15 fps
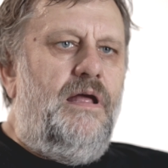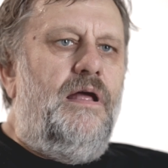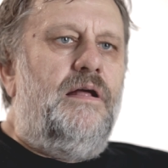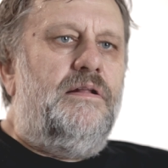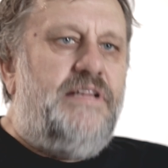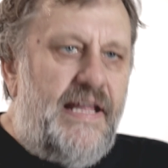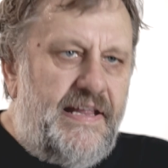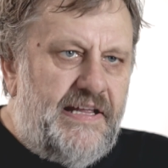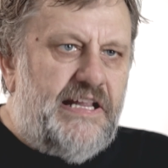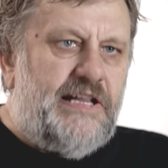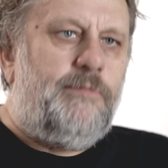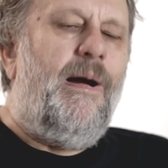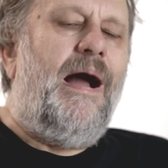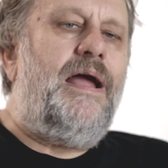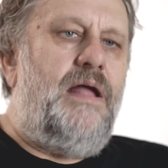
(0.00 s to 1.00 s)
This is
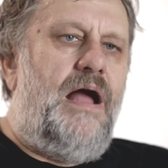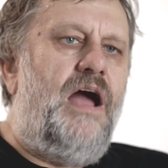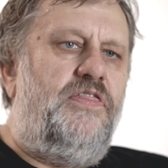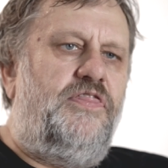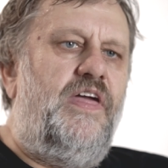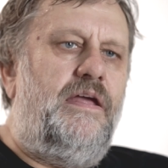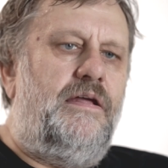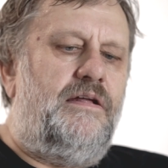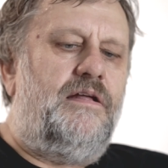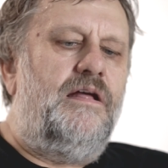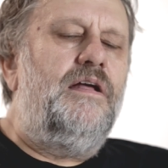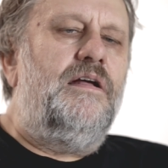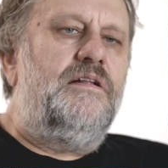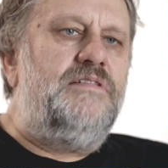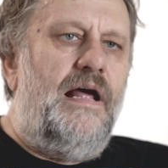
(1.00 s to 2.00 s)
why I think
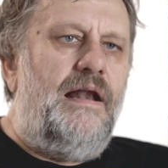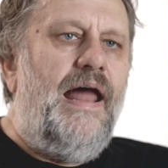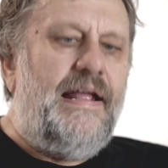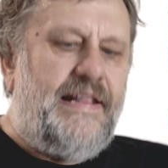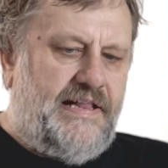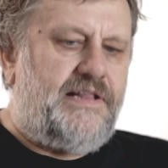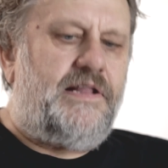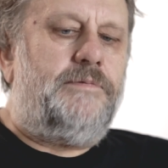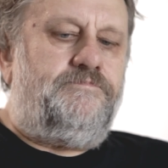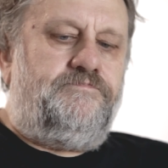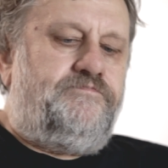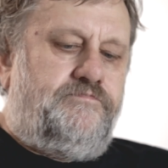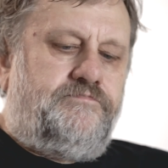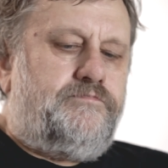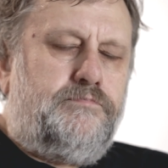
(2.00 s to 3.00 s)
the last
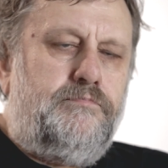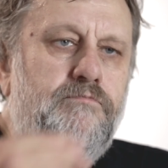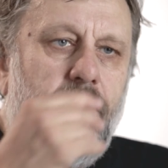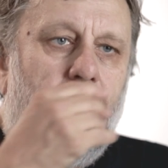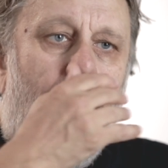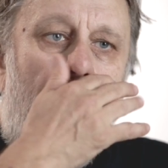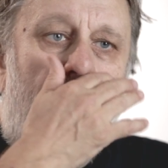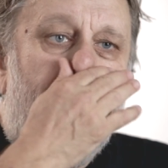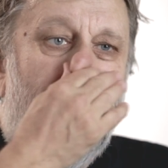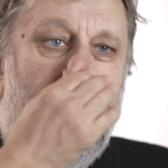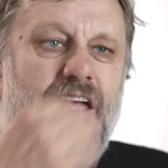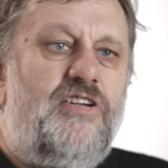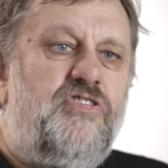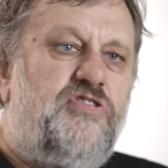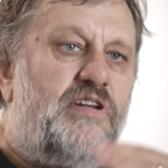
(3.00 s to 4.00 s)

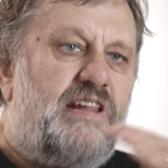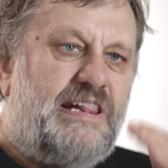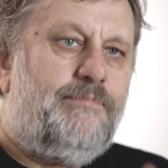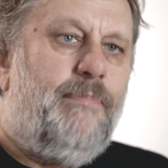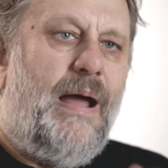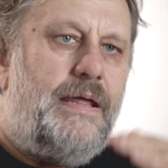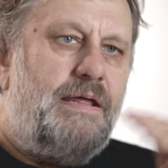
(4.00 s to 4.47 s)
revelations by